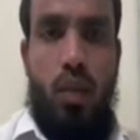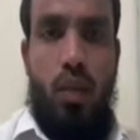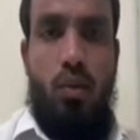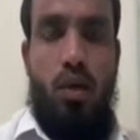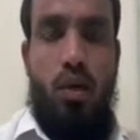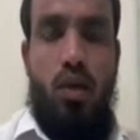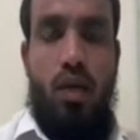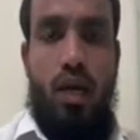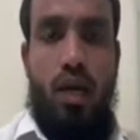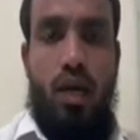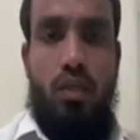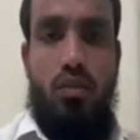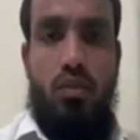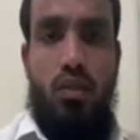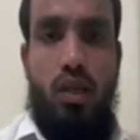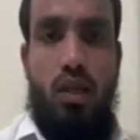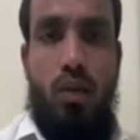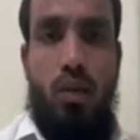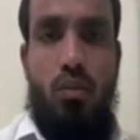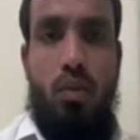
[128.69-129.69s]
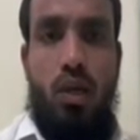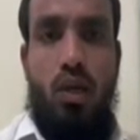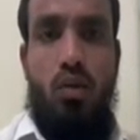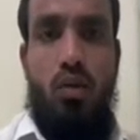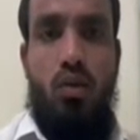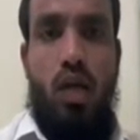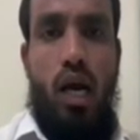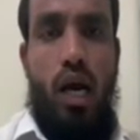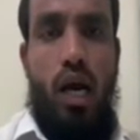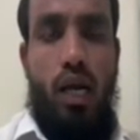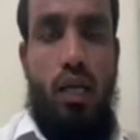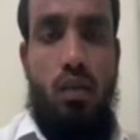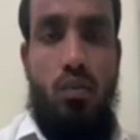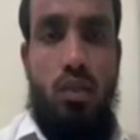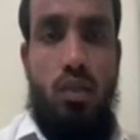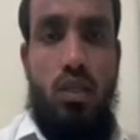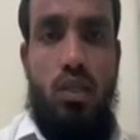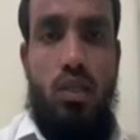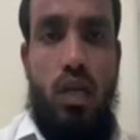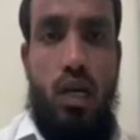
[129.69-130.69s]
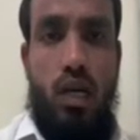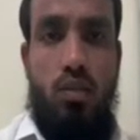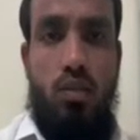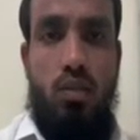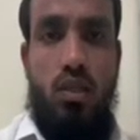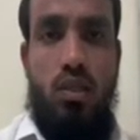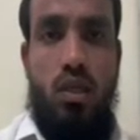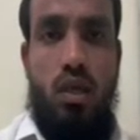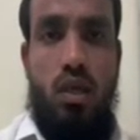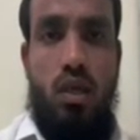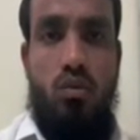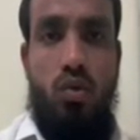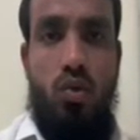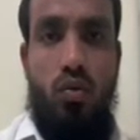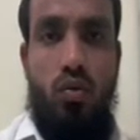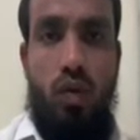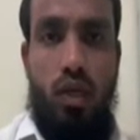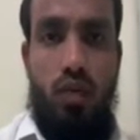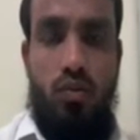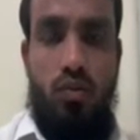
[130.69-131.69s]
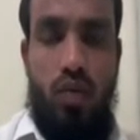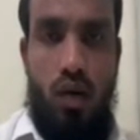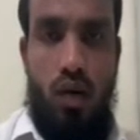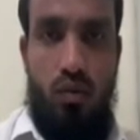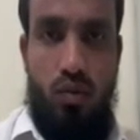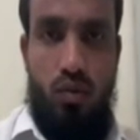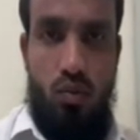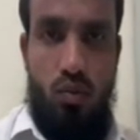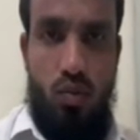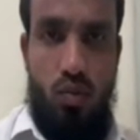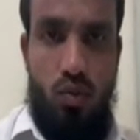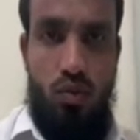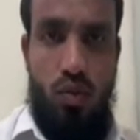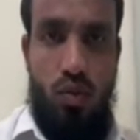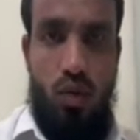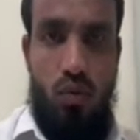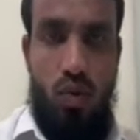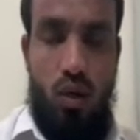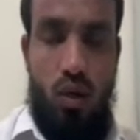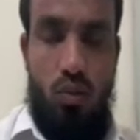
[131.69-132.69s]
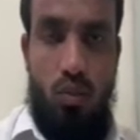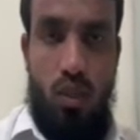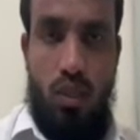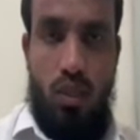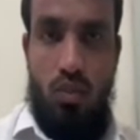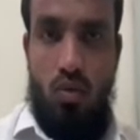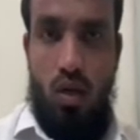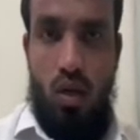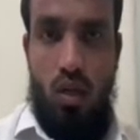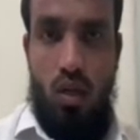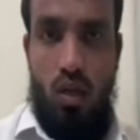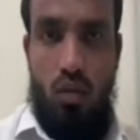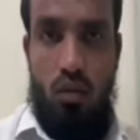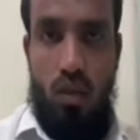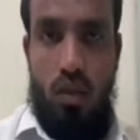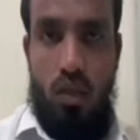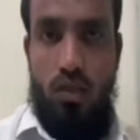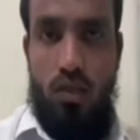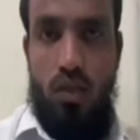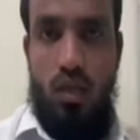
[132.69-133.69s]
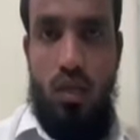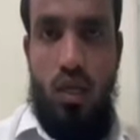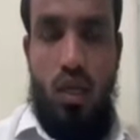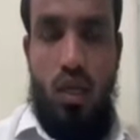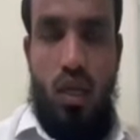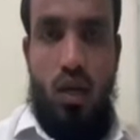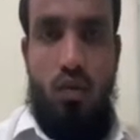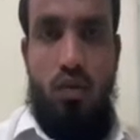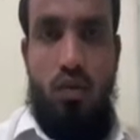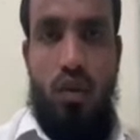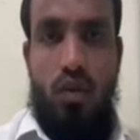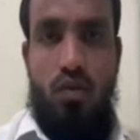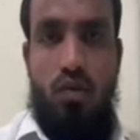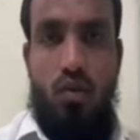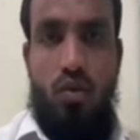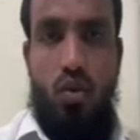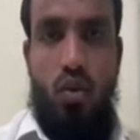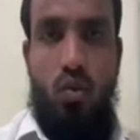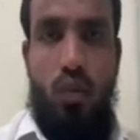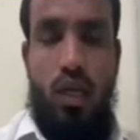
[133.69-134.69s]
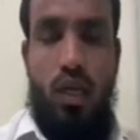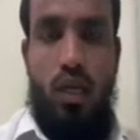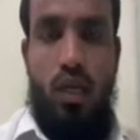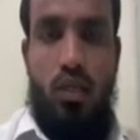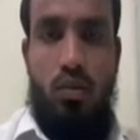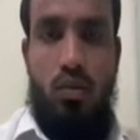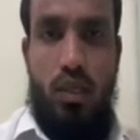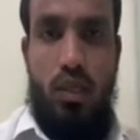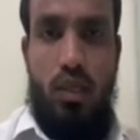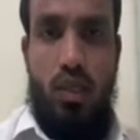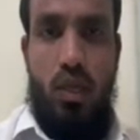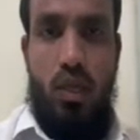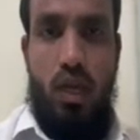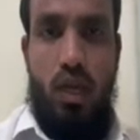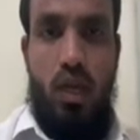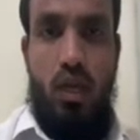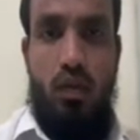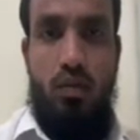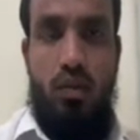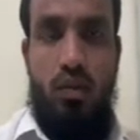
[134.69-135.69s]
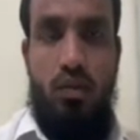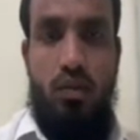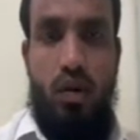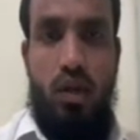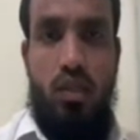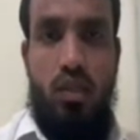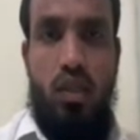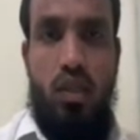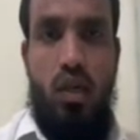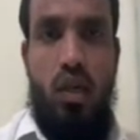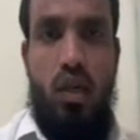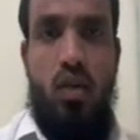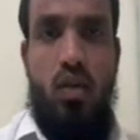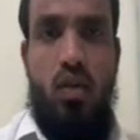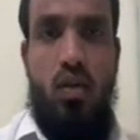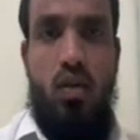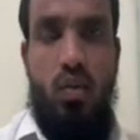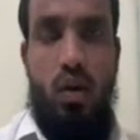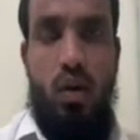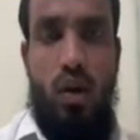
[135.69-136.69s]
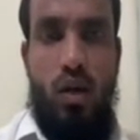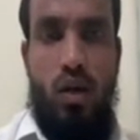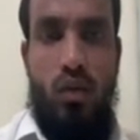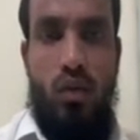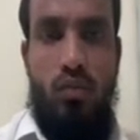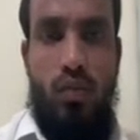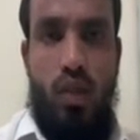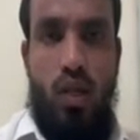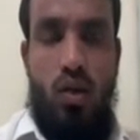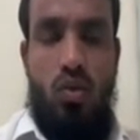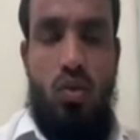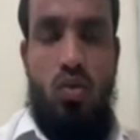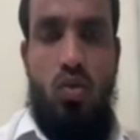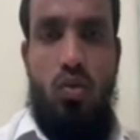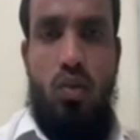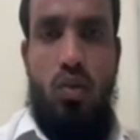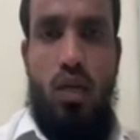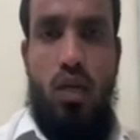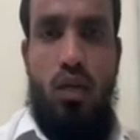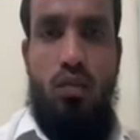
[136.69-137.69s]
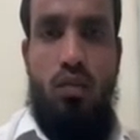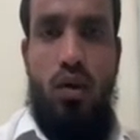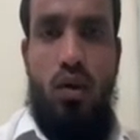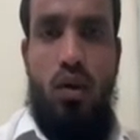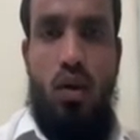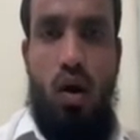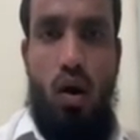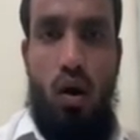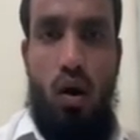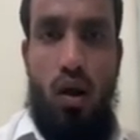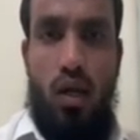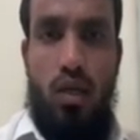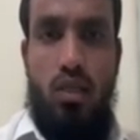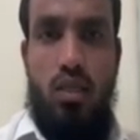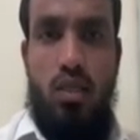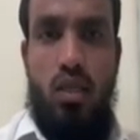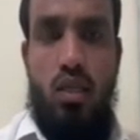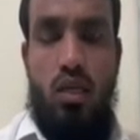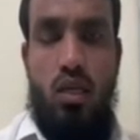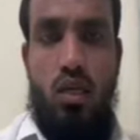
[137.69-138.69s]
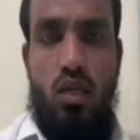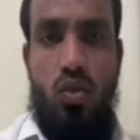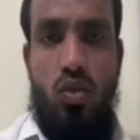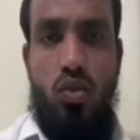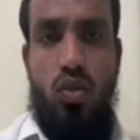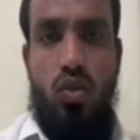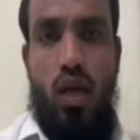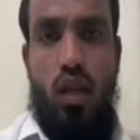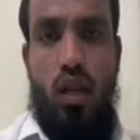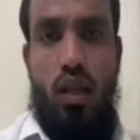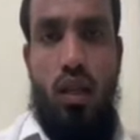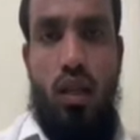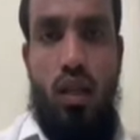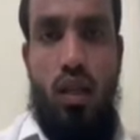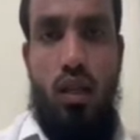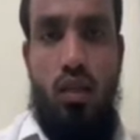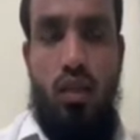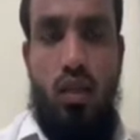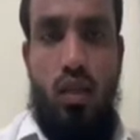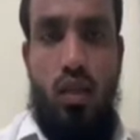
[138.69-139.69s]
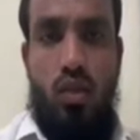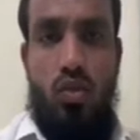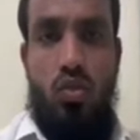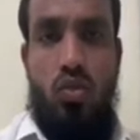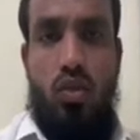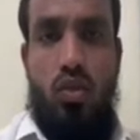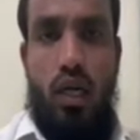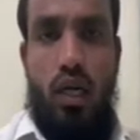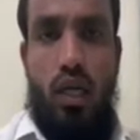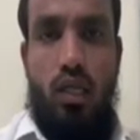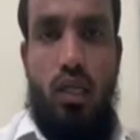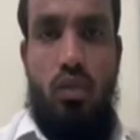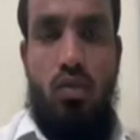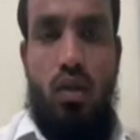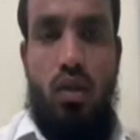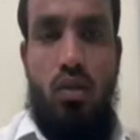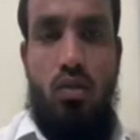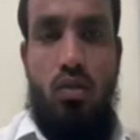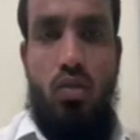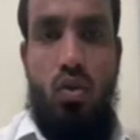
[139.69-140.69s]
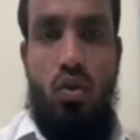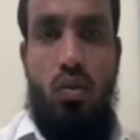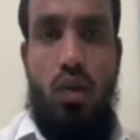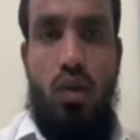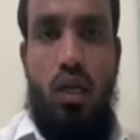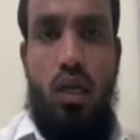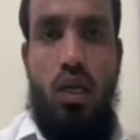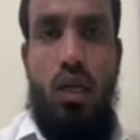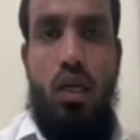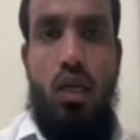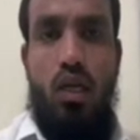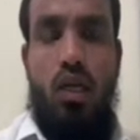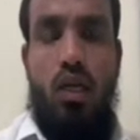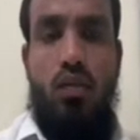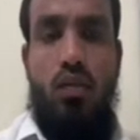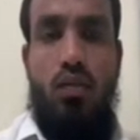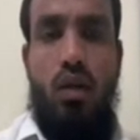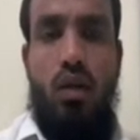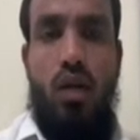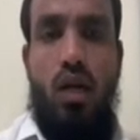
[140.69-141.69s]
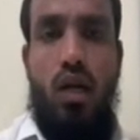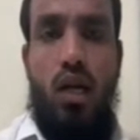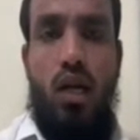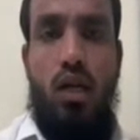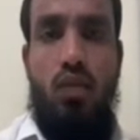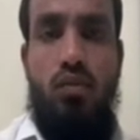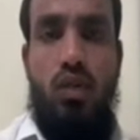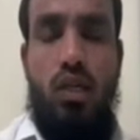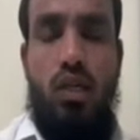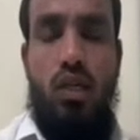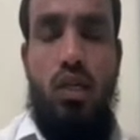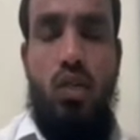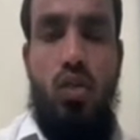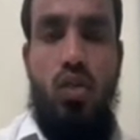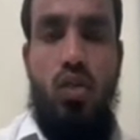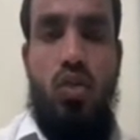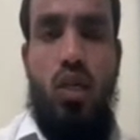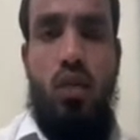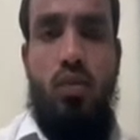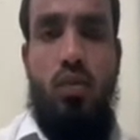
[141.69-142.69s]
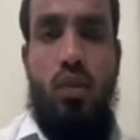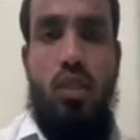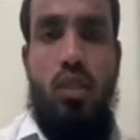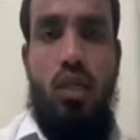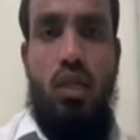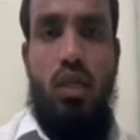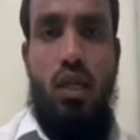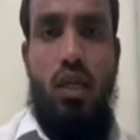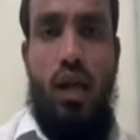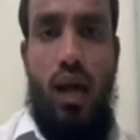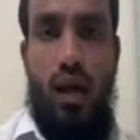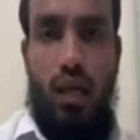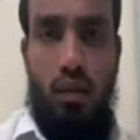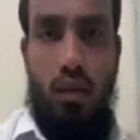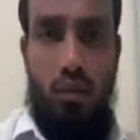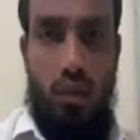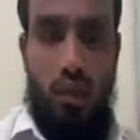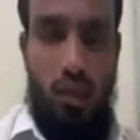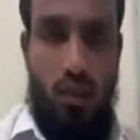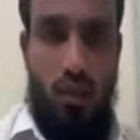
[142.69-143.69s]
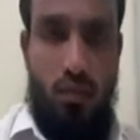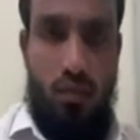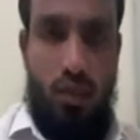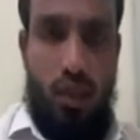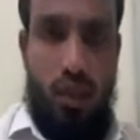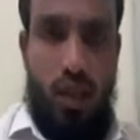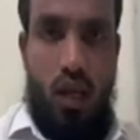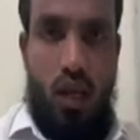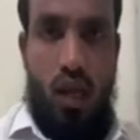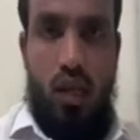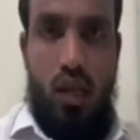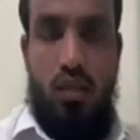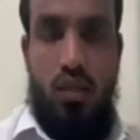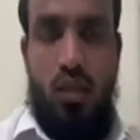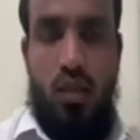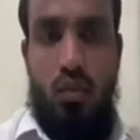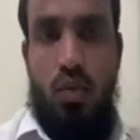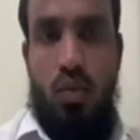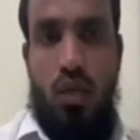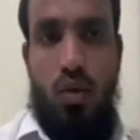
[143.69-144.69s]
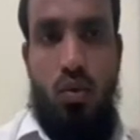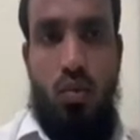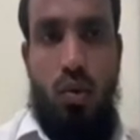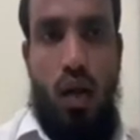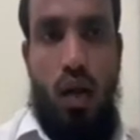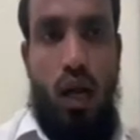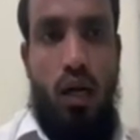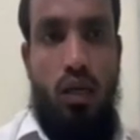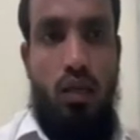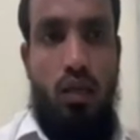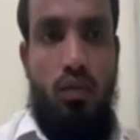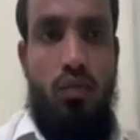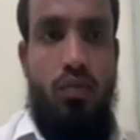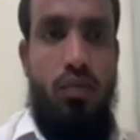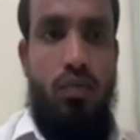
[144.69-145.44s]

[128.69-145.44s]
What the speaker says: But as we compare to the animals are moving. We have to move from one place to another place. We have so many special kind of the functioning in our body. So many different organs and tissues are there. So that is why so many different kind of the tissues are present in animal as compared to plant.